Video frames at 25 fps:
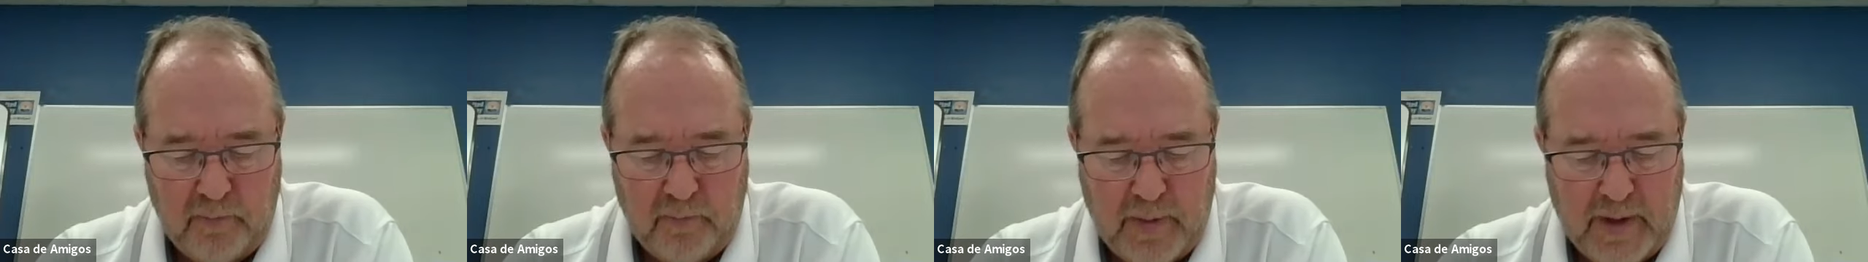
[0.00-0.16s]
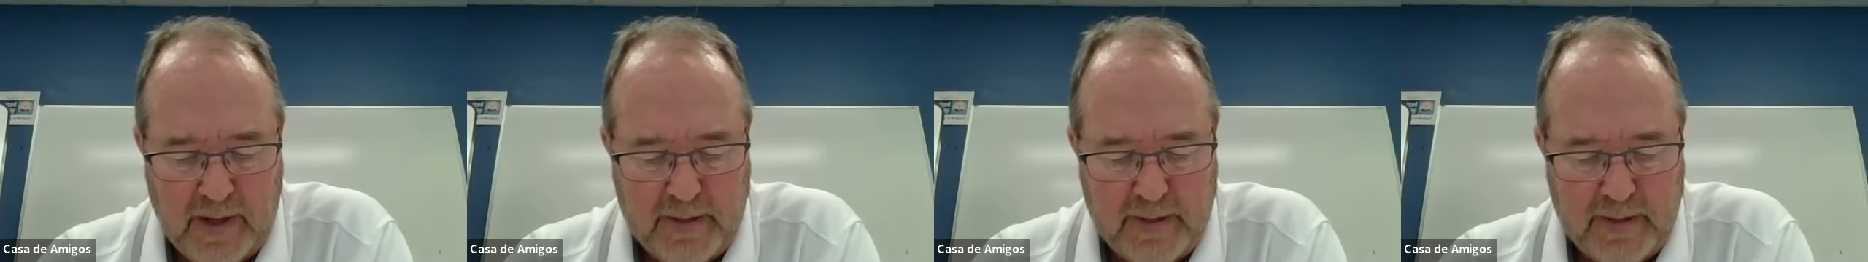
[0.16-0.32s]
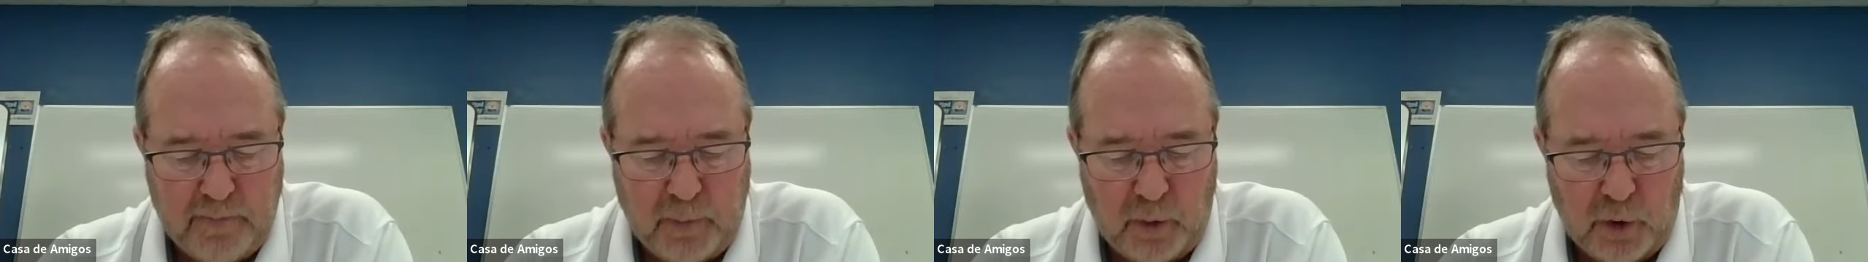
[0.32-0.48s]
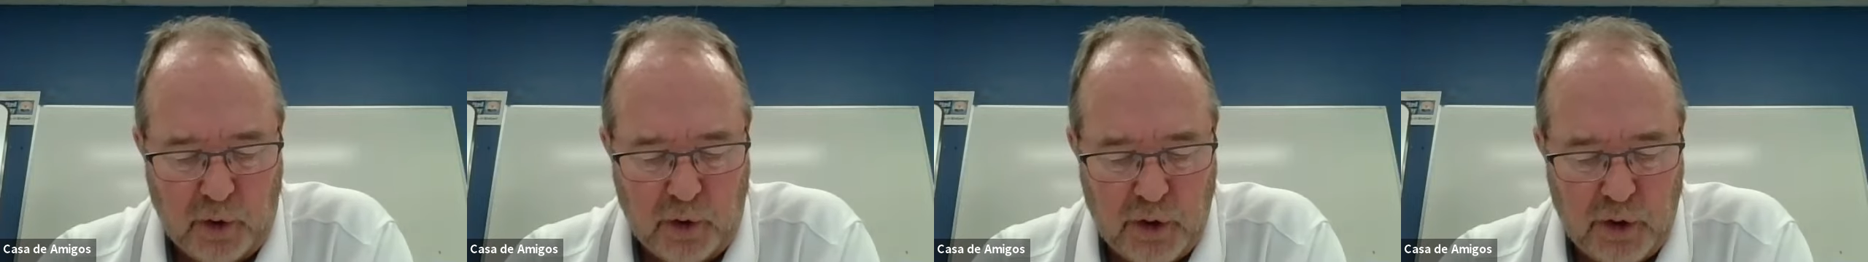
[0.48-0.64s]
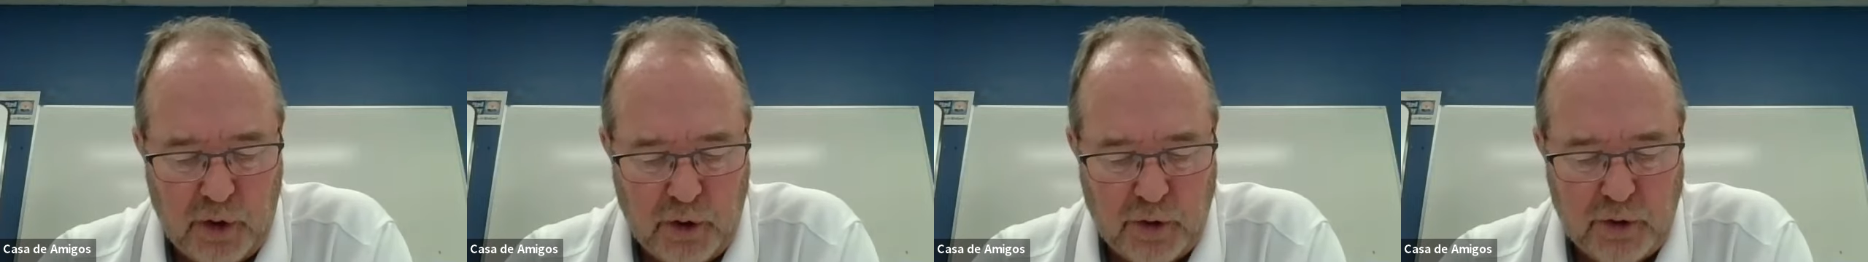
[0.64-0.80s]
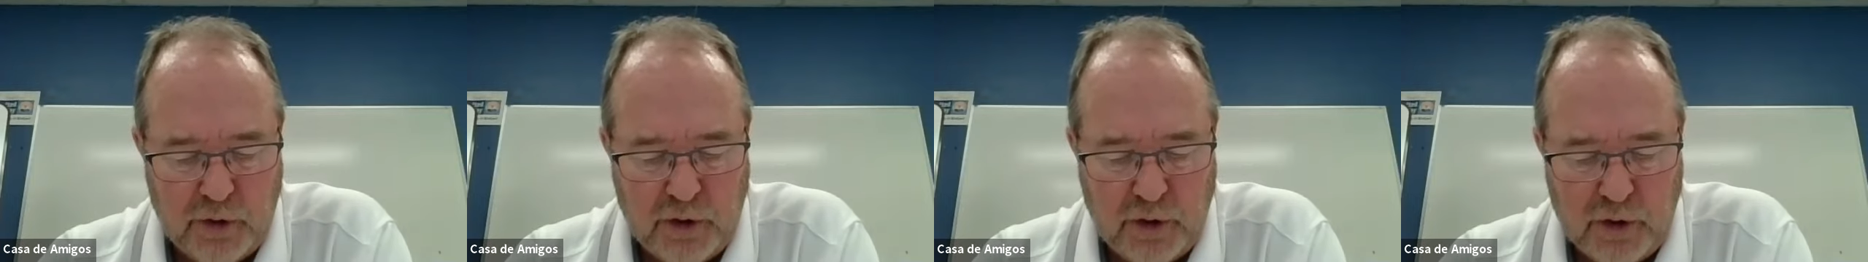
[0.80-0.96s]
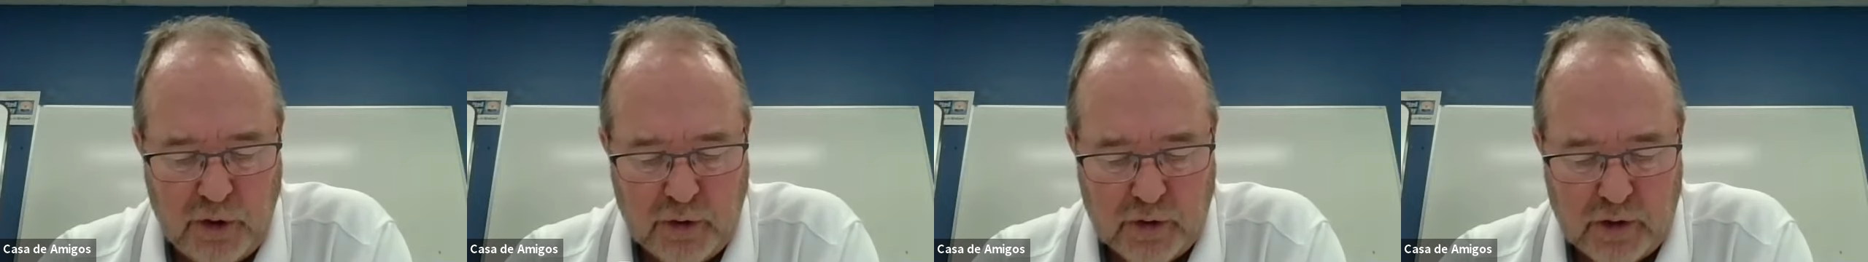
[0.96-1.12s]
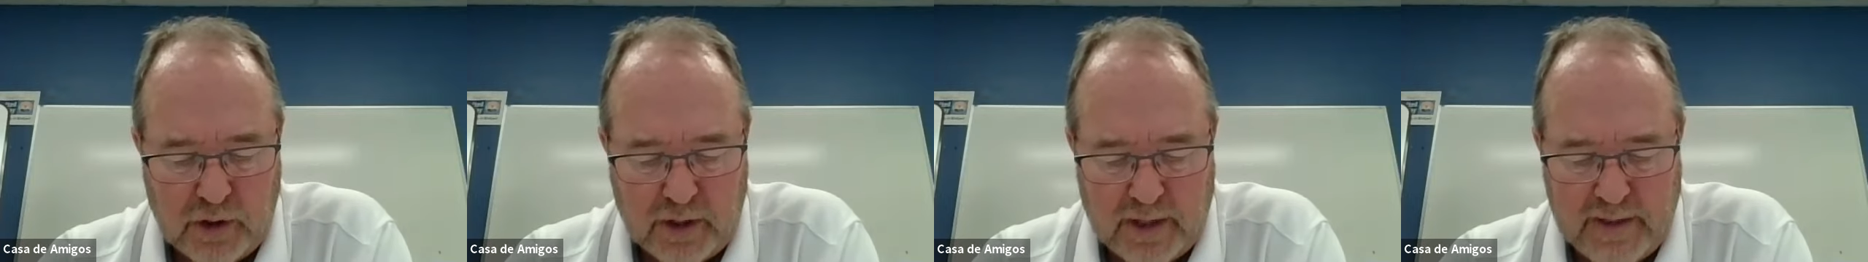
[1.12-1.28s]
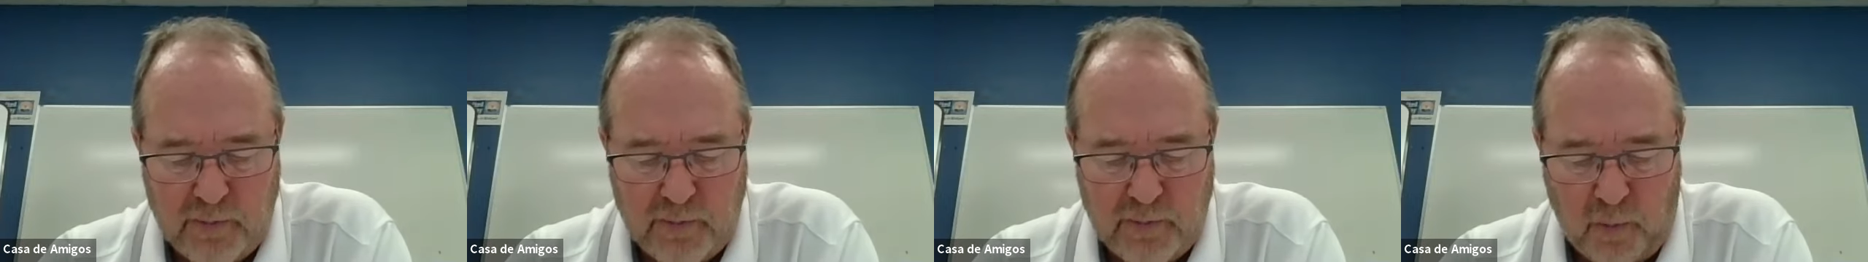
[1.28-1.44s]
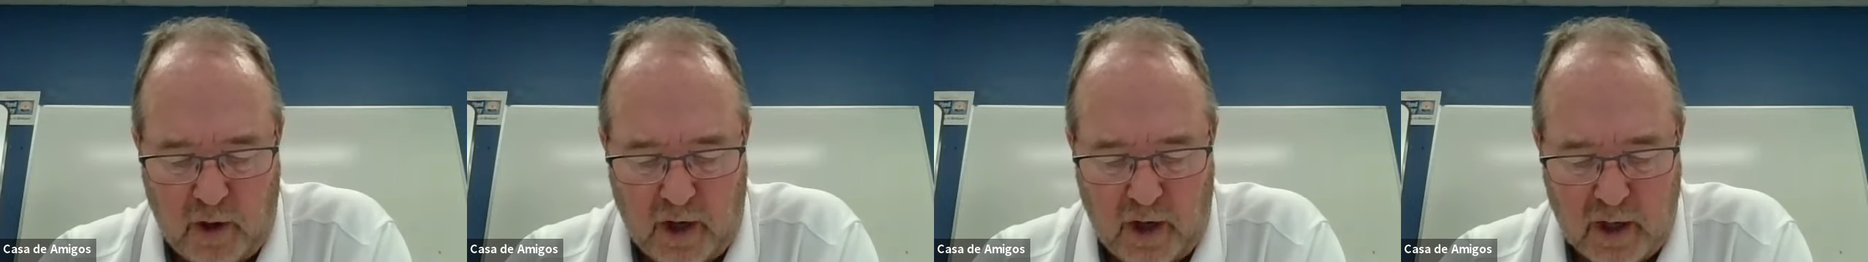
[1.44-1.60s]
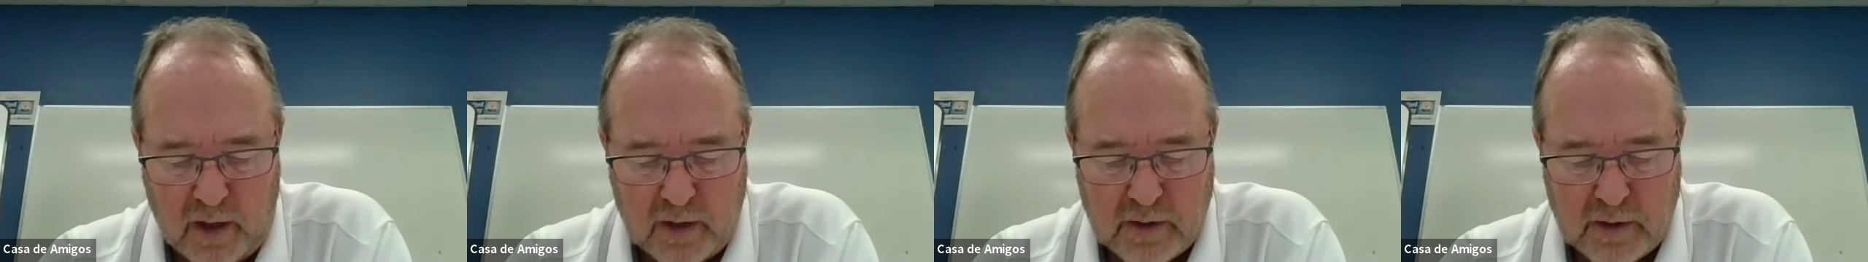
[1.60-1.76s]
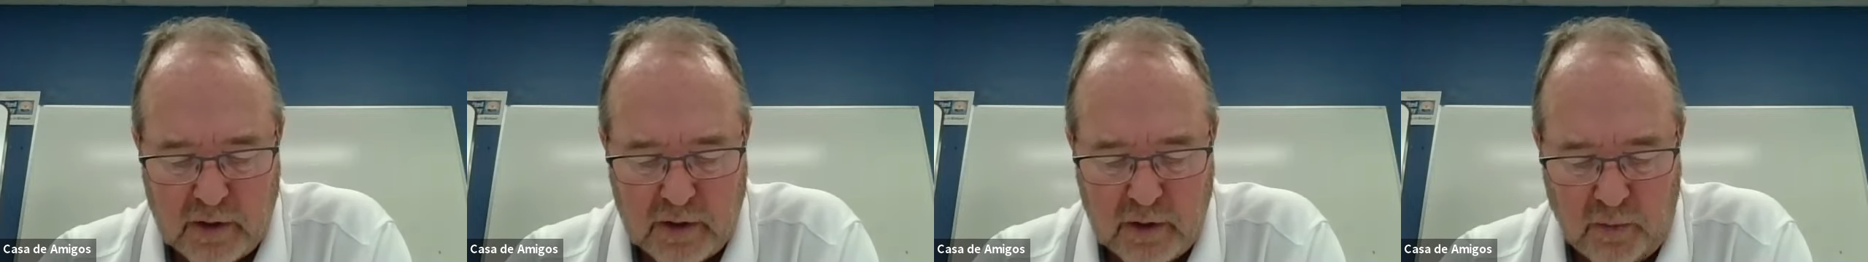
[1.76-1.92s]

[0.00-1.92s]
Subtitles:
People who usually walk